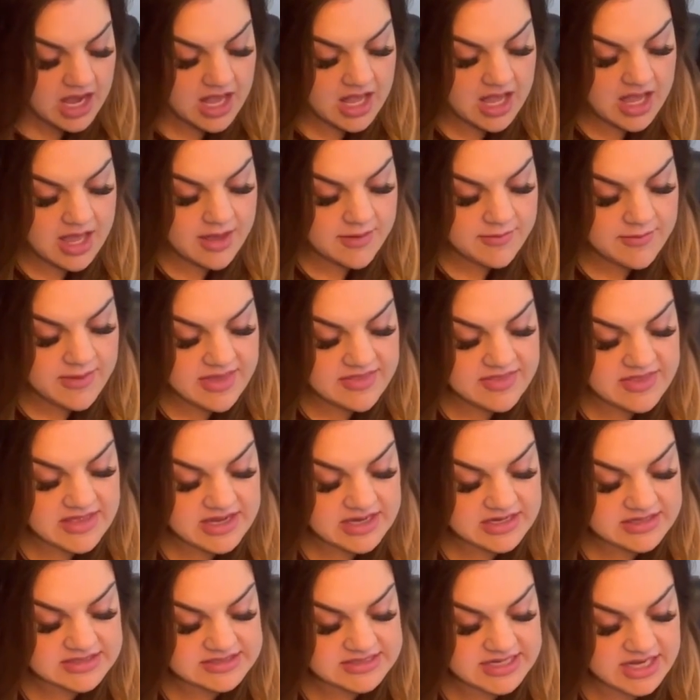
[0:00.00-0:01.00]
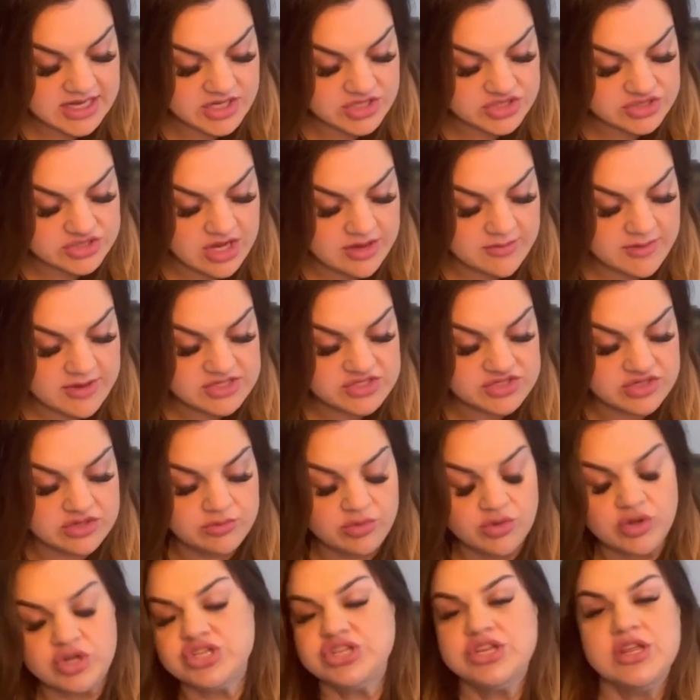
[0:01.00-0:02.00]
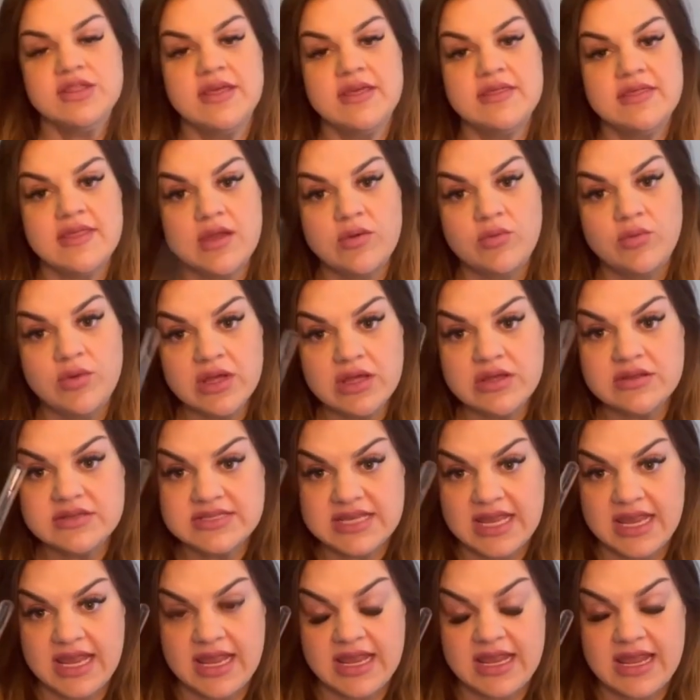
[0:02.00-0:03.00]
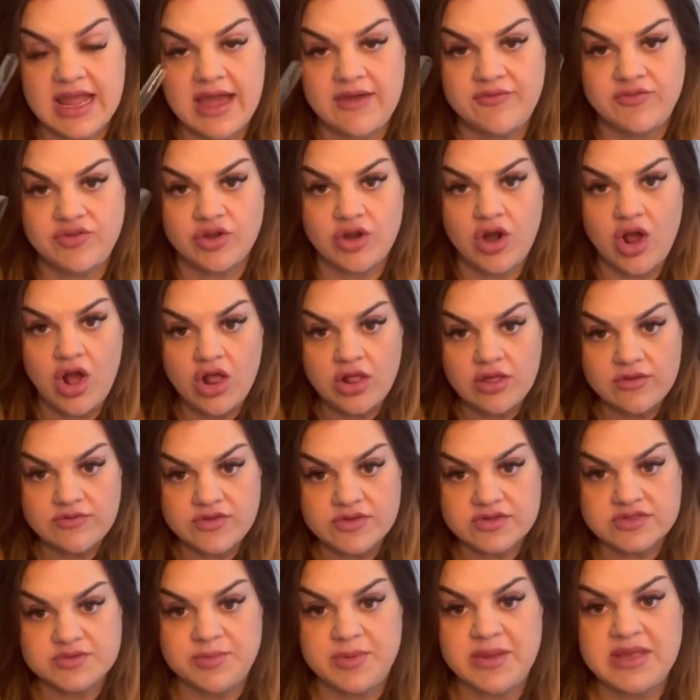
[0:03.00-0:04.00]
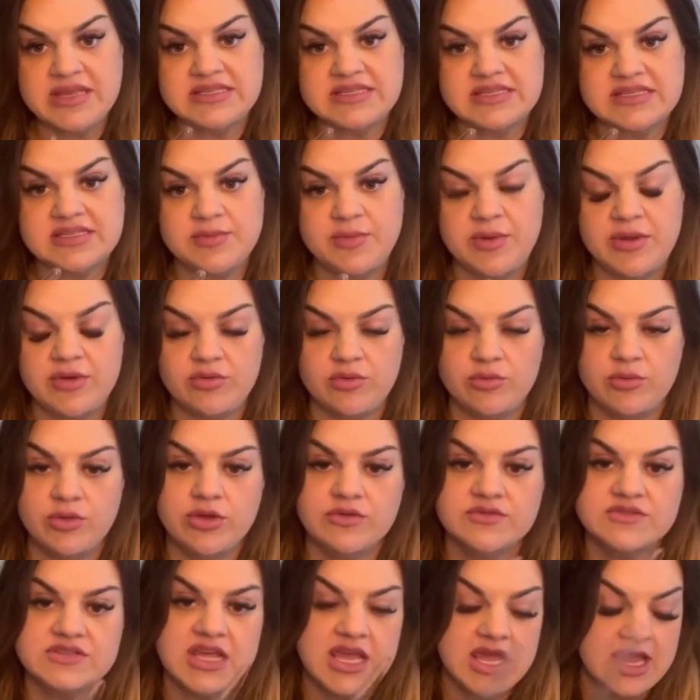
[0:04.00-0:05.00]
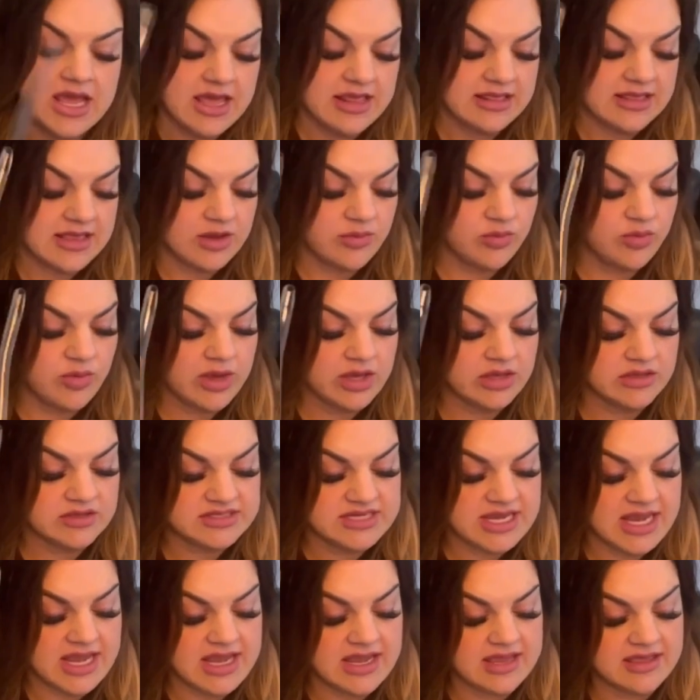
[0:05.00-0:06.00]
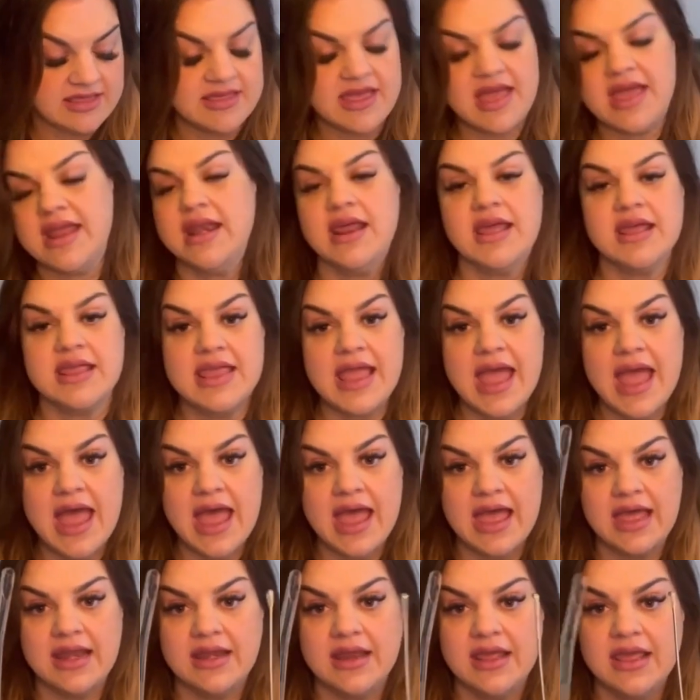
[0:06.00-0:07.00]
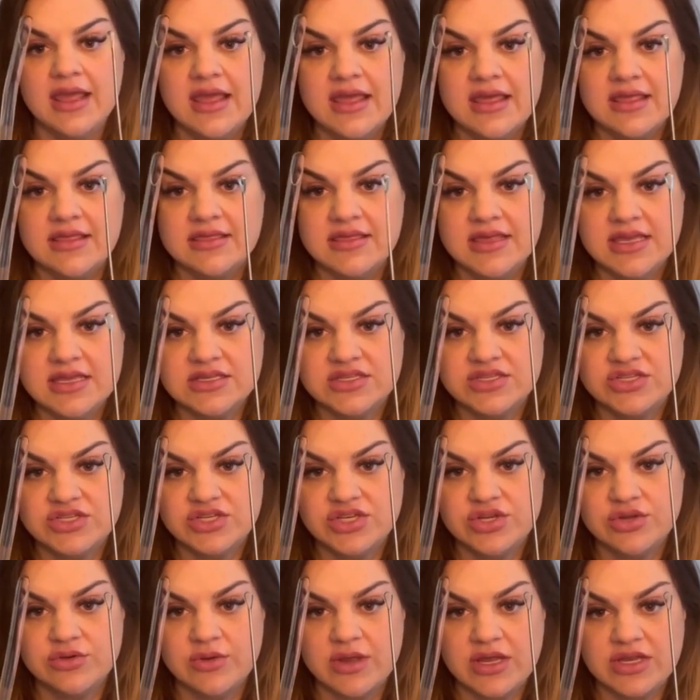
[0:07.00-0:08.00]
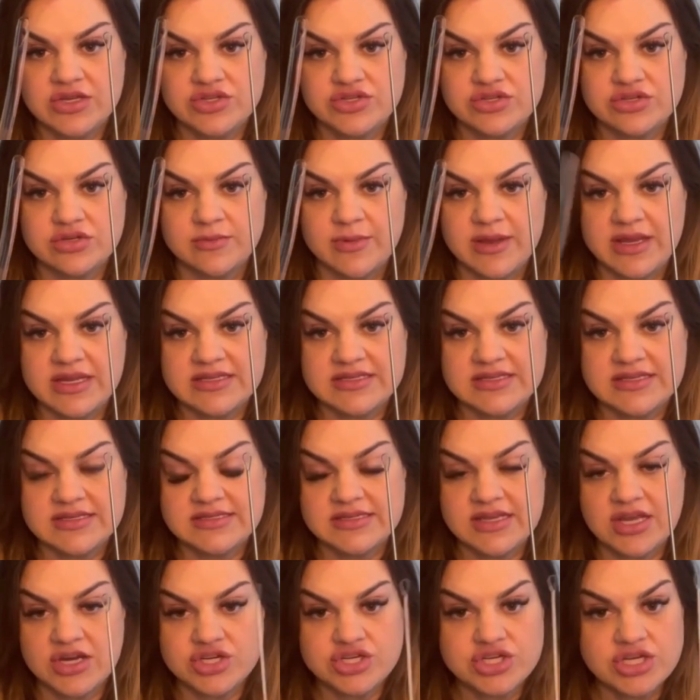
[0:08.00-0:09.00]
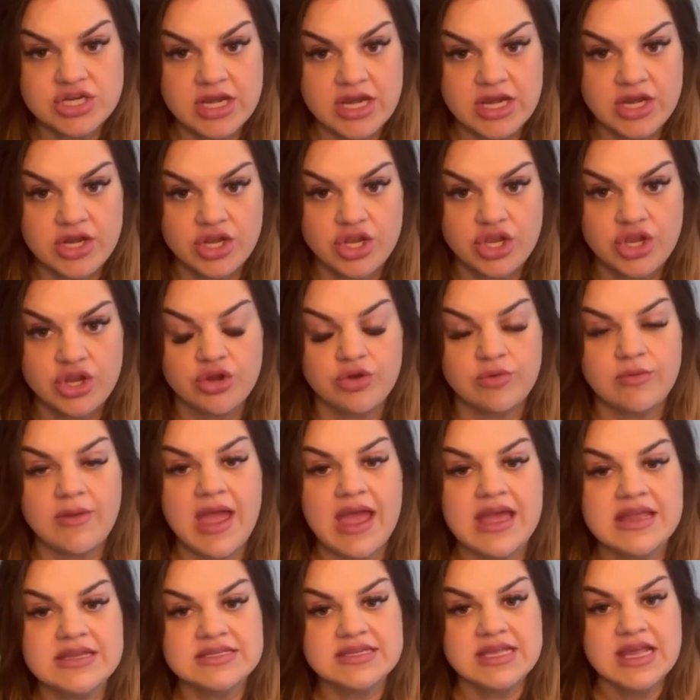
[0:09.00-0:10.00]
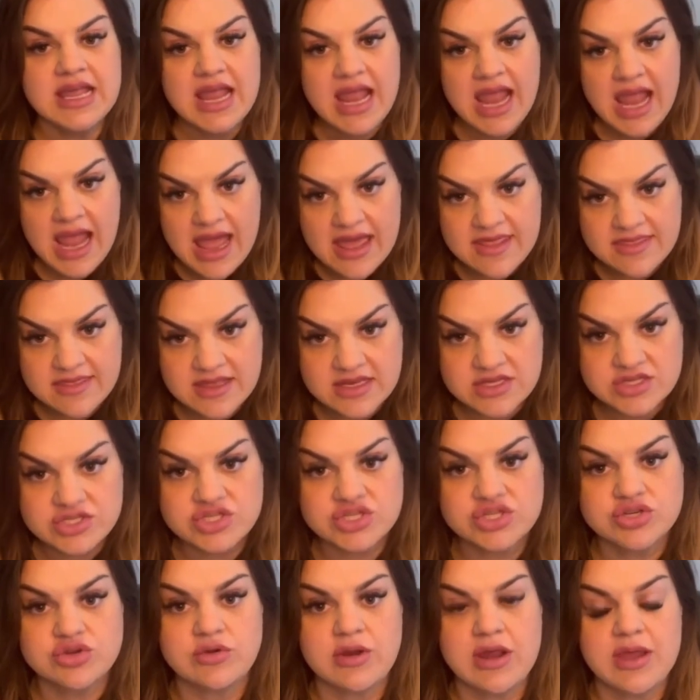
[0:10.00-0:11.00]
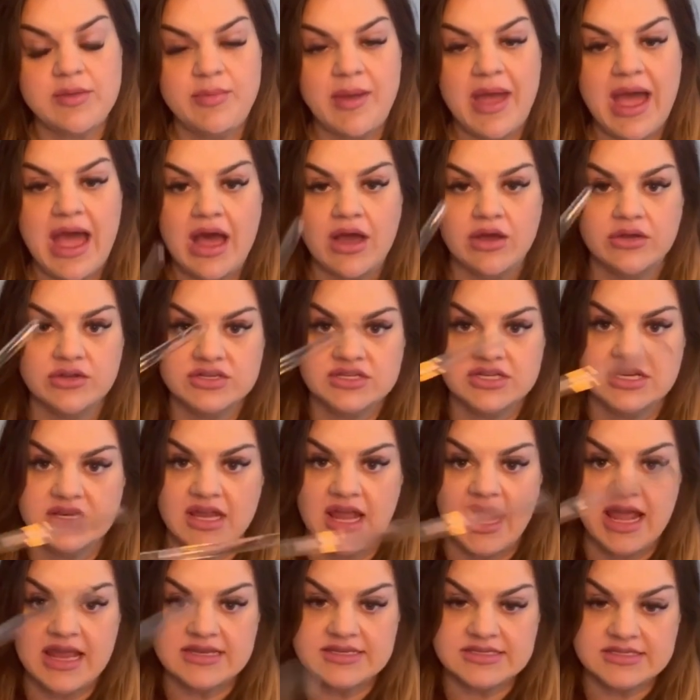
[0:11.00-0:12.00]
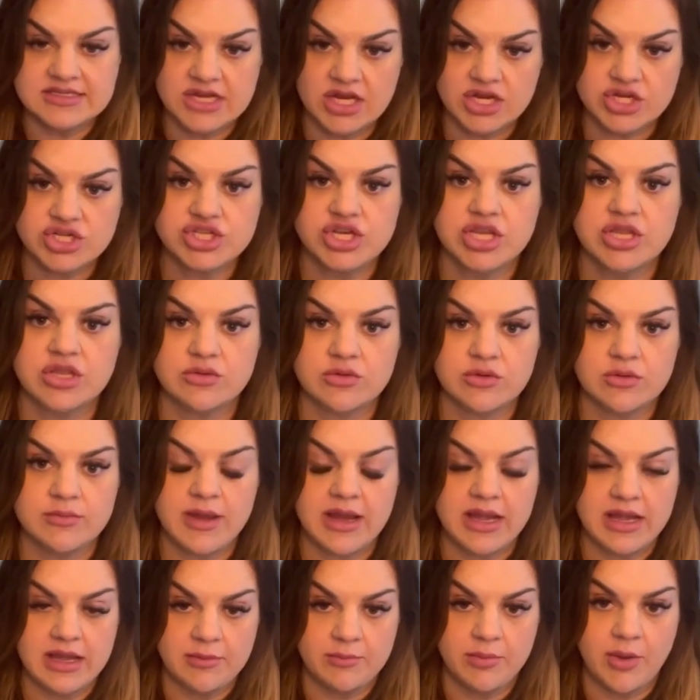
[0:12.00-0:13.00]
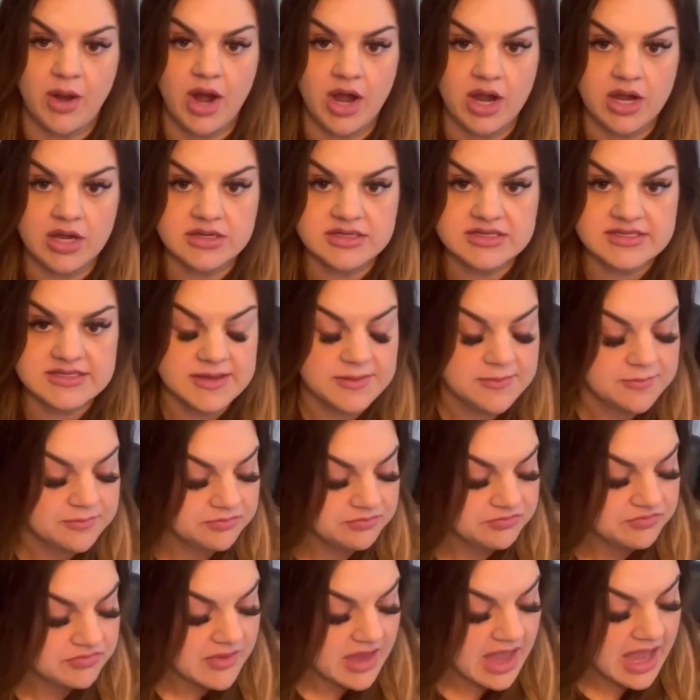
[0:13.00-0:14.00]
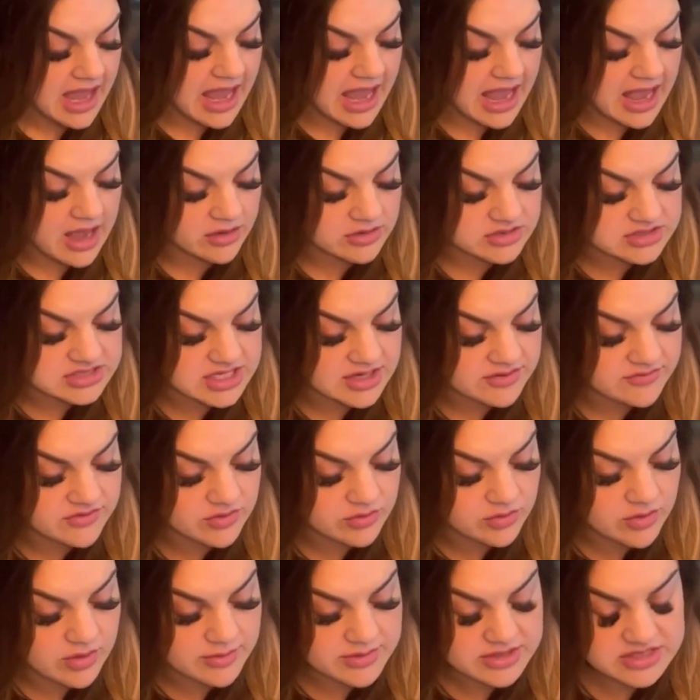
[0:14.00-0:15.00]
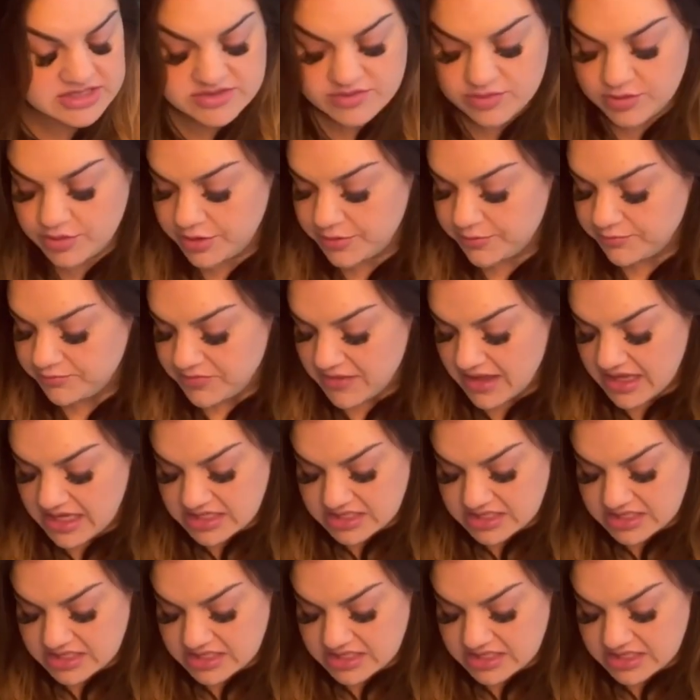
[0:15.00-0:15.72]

And then in a second trimester abortion, then they will take, after all of those pieces have been removed, they will take then again these two instruments, a suction and a curette, and then scrape out and suction the remaining parts out of the woman's womb.